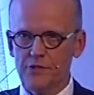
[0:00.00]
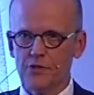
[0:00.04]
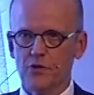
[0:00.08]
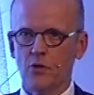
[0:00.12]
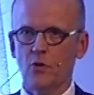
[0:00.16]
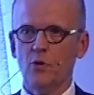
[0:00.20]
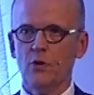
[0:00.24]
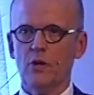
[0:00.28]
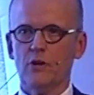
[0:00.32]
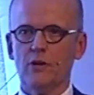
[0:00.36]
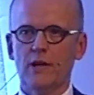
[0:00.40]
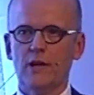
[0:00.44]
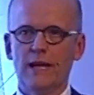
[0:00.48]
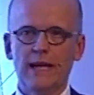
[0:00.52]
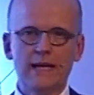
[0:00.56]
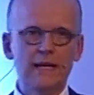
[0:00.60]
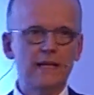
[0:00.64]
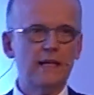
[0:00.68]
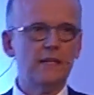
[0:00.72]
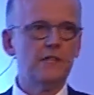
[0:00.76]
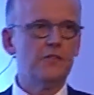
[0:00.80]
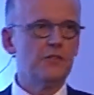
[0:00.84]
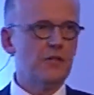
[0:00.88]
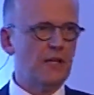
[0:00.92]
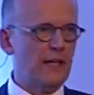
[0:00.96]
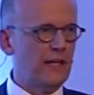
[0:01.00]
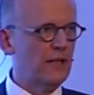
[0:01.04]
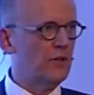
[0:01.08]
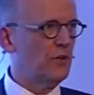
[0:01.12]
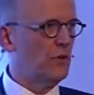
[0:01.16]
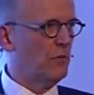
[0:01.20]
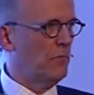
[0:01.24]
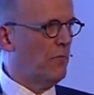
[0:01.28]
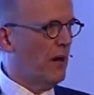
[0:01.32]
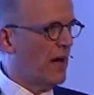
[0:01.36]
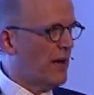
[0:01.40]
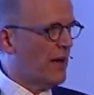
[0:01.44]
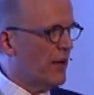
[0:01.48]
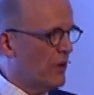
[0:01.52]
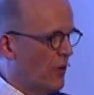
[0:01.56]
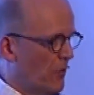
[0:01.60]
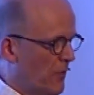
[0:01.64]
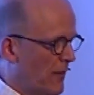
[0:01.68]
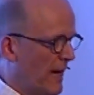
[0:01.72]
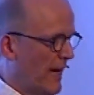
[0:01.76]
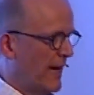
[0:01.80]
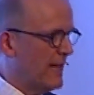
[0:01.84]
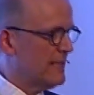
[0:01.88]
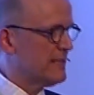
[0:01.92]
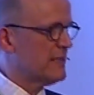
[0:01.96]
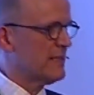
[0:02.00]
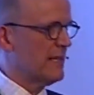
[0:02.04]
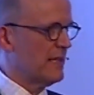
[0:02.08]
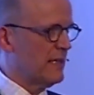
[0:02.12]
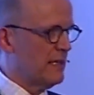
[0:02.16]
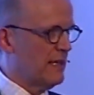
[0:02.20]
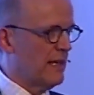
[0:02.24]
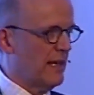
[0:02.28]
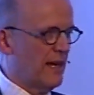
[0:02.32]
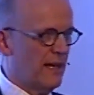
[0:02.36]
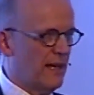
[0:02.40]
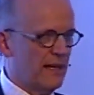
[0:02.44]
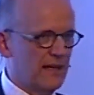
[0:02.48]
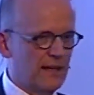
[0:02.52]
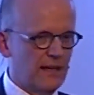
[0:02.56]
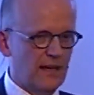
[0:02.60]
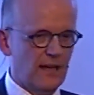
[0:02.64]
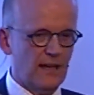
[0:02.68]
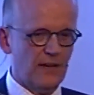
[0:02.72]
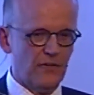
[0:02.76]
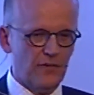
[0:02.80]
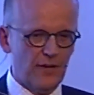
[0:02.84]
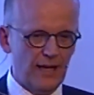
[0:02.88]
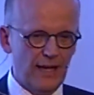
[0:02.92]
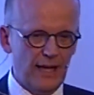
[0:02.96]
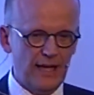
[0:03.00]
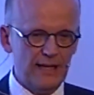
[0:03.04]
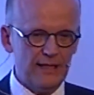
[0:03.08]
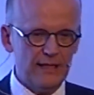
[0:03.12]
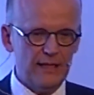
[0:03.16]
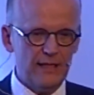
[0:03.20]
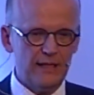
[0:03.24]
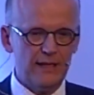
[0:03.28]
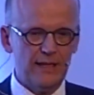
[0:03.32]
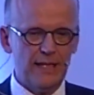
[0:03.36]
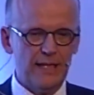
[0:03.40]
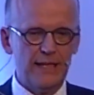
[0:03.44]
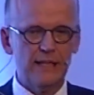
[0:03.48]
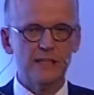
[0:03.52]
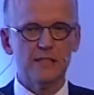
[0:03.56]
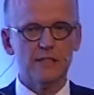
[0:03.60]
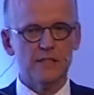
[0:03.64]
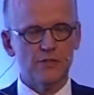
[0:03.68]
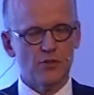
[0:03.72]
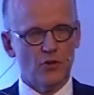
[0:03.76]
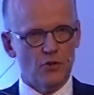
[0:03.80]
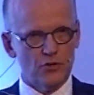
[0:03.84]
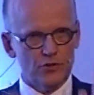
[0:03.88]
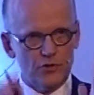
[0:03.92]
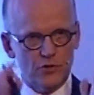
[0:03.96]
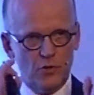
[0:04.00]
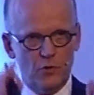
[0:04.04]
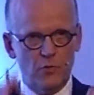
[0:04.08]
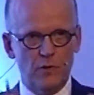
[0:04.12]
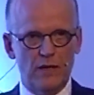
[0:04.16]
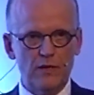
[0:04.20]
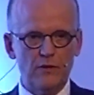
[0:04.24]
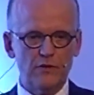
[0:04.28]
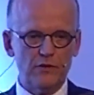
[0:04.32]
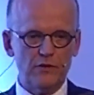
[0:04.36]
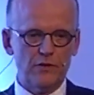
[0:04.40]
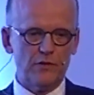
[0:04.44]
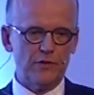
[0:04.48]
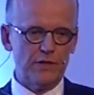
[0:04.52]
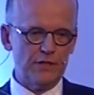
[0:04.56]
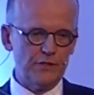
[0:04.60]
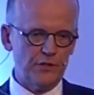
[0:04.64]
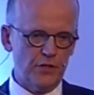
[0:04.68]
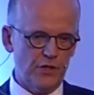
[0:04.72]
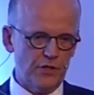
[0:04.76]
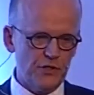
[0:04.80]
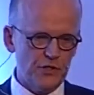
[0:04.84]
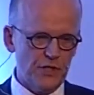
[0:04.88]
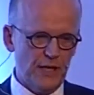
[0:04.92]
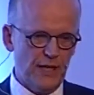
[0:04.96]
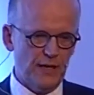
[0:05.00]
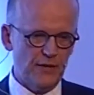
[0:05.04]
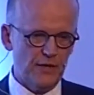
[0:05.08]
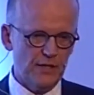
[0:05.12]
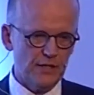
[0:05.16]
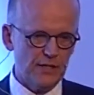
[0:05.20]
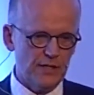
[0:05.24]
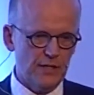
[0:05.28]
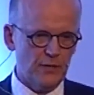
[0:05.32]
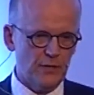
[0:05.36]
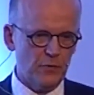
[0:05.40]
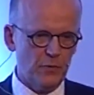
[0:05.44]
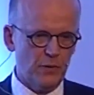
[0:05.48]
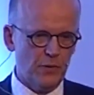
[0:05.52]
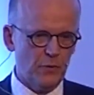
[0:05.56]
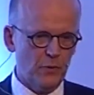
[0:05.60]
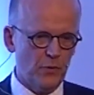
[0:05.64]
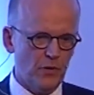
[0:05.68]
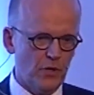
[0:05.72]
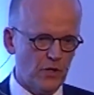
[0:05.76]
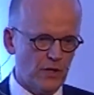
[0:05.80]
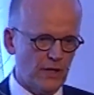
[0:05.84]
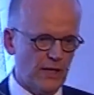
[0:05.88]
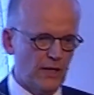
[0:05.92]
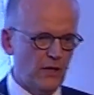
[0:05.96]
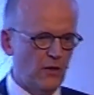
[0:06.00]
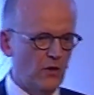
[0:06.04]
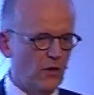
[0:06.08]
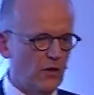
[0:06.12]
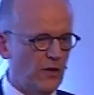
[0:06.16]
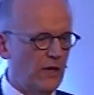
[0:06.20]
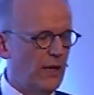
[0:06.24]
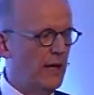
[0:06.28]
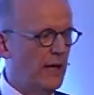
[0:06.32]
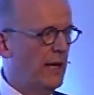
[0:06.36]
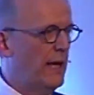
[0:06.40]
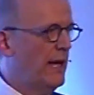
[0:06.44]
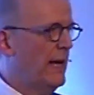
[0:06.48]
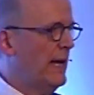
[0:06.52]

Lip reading: solar energy into biomass and related things is also one of the research areas that we're working on.